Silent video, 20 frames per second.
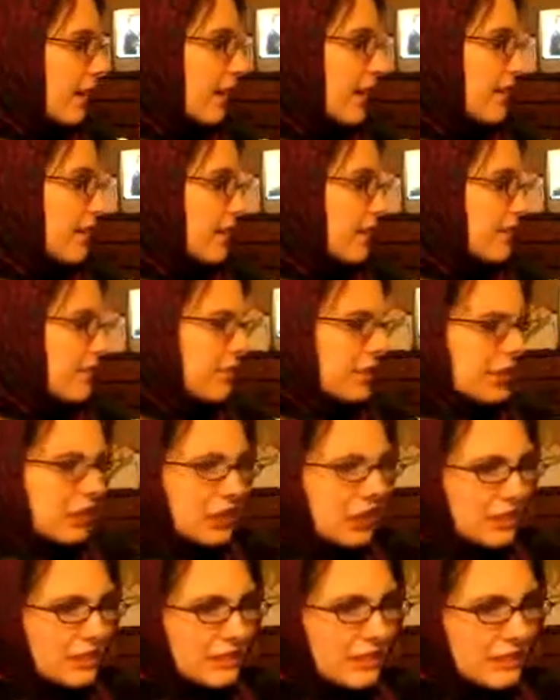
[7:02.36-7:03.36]

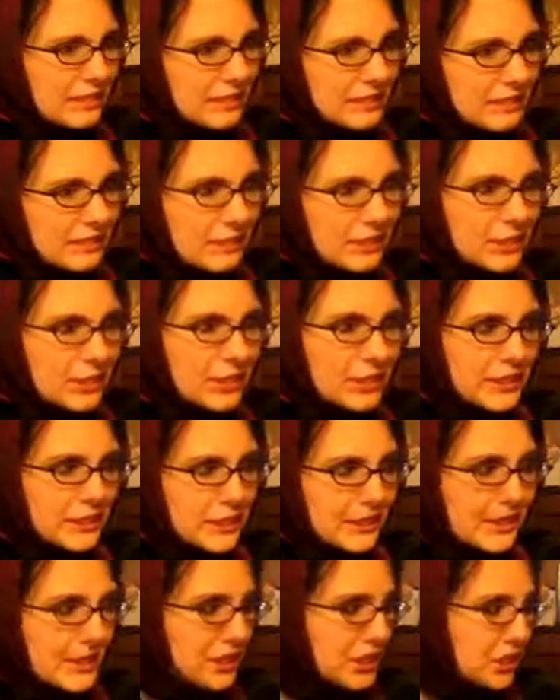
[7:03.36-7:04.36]
a
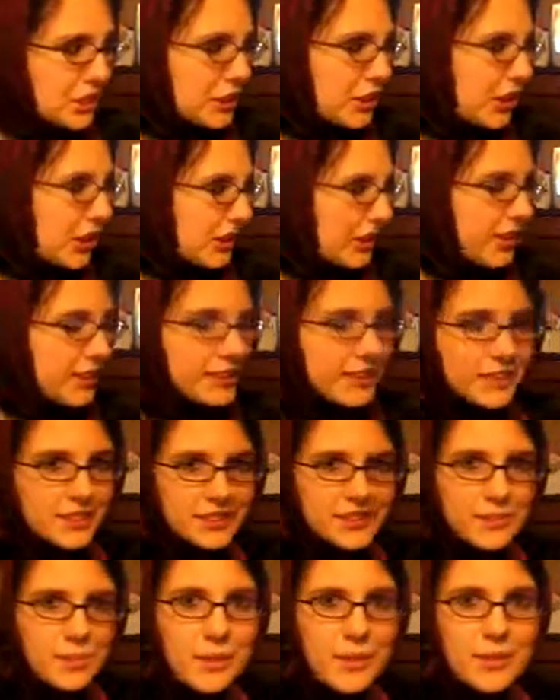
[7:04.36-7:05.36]
translation, I guess, is the
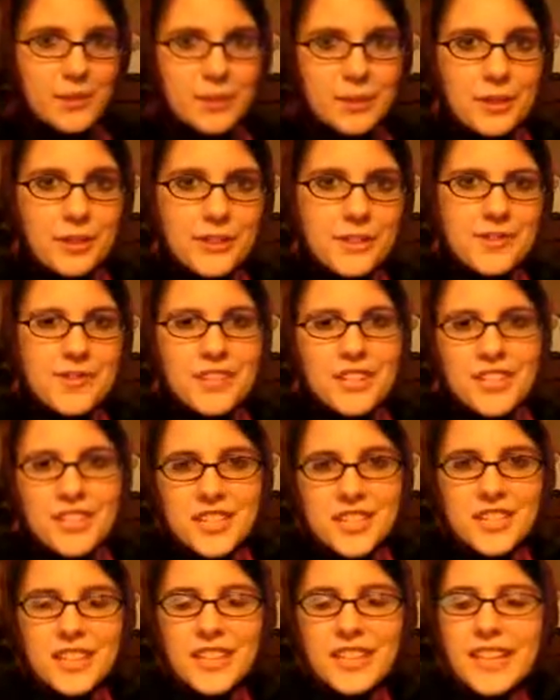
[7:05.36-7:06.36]
better word than version.
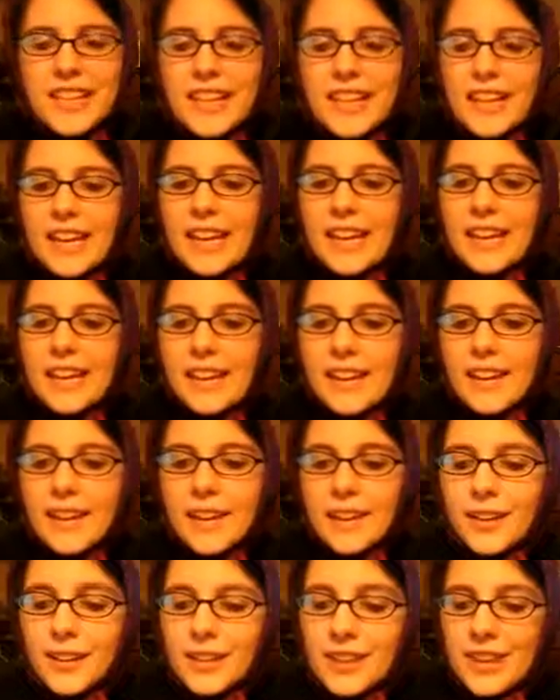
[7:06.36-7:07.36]
And
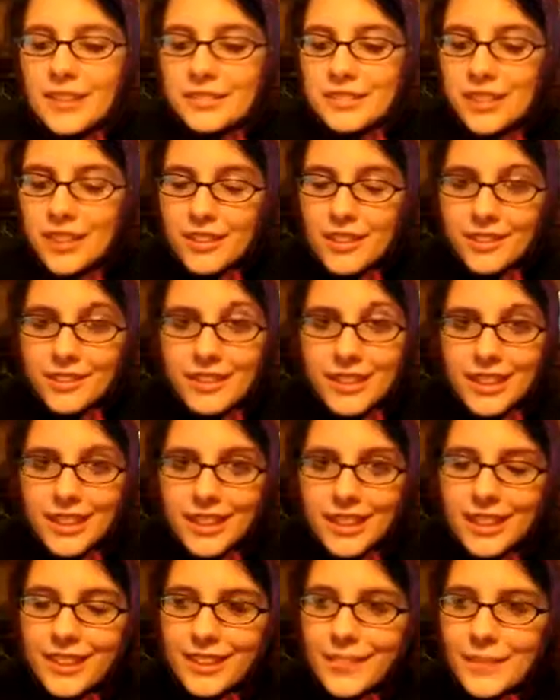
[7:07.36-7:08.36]
I've started reading it.
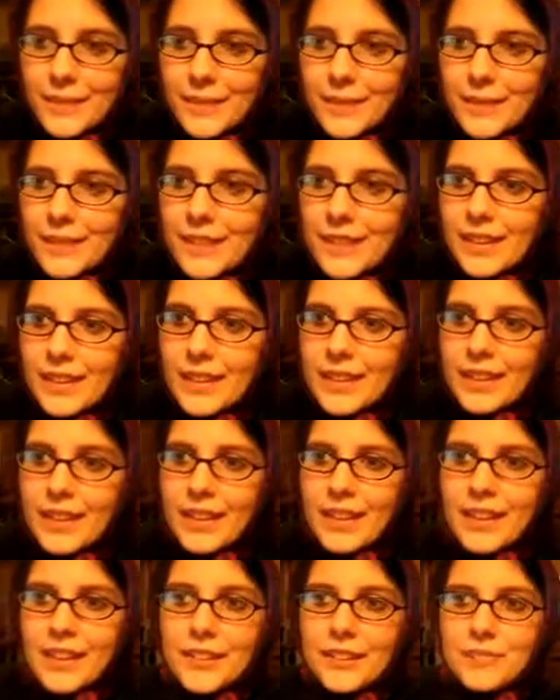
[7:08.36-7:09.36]

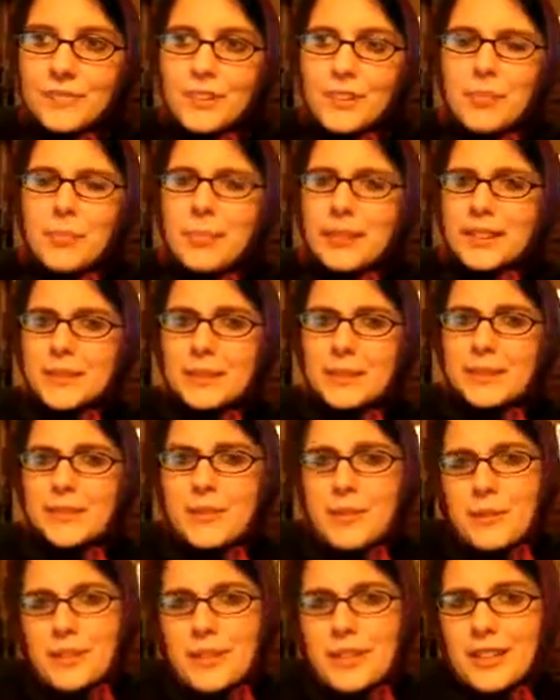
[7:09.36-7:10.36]
I've read bits before,
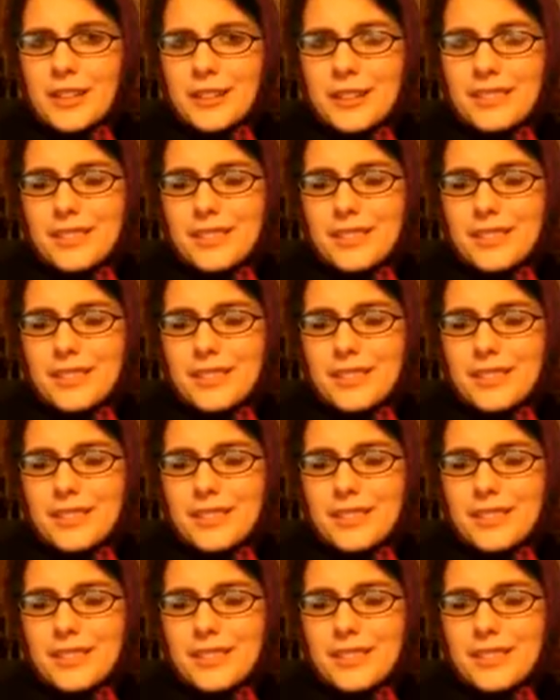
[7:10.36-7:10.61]
and